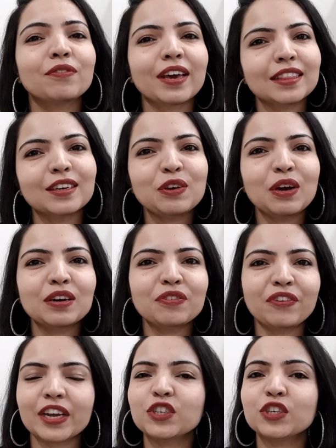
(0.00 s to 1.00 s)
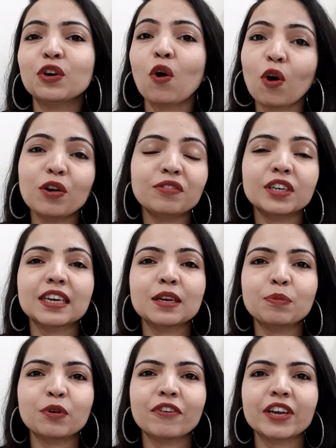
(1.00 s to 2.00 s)
Whether you are a fresher or
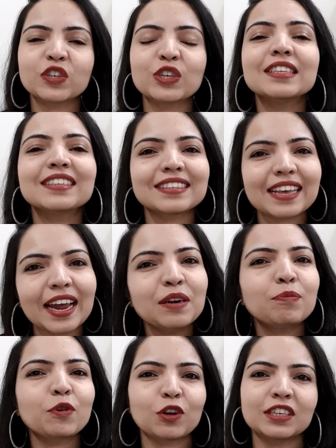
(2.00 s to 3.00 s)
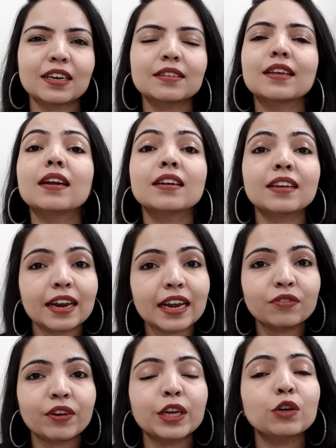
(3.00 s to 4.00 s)
working professional, side projects are a
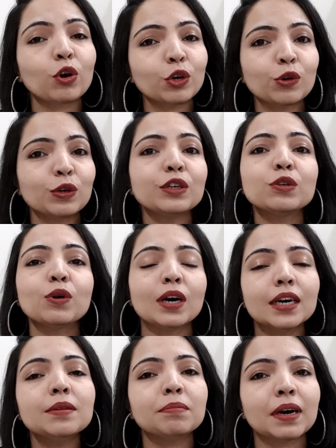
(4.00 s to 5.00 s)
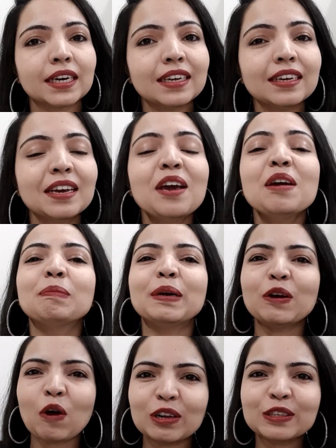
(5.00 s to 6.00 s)
great way not only to earn money,
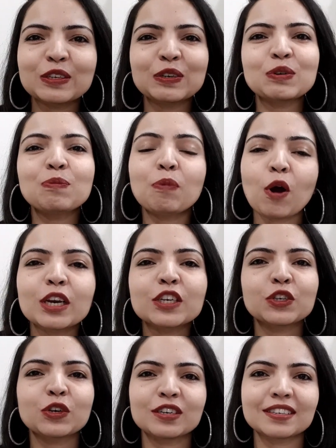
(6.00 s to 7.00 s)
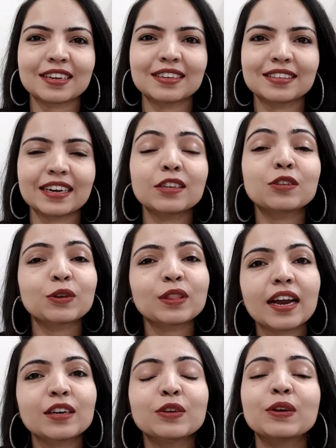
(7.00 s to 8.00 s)
but also to polish your skill set so
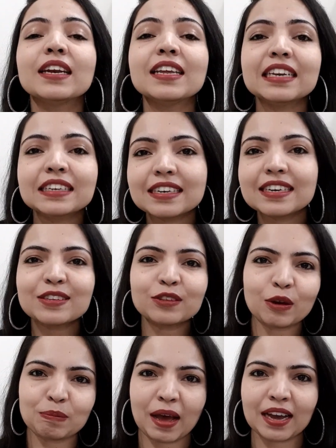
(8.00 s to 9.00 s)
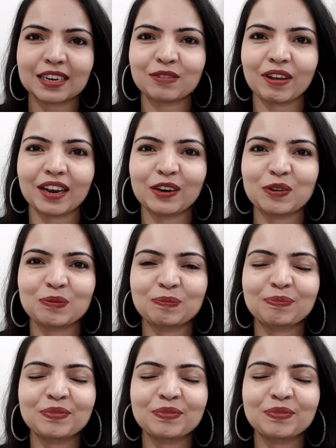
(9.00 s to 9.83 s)
that you can increase your market value.